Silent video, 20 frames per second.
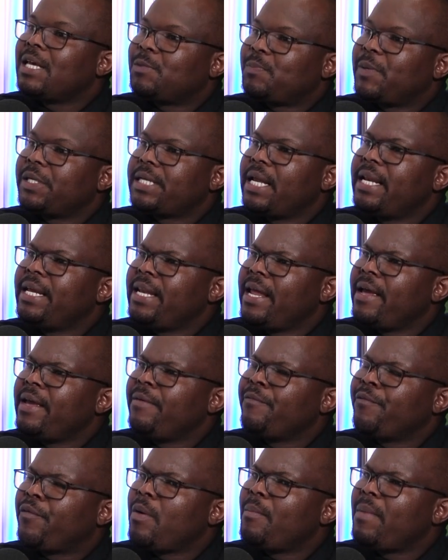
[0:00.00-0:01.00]
especially in the
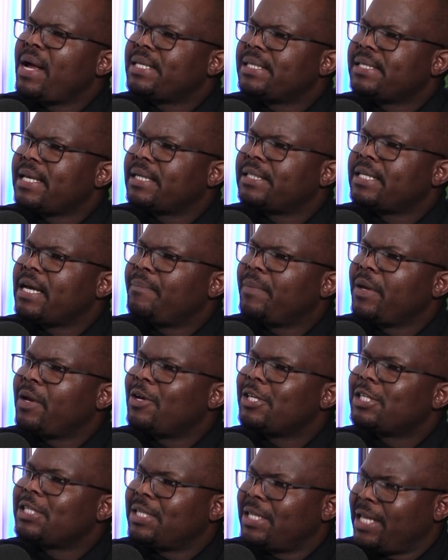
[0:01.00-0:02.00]
informal sector, because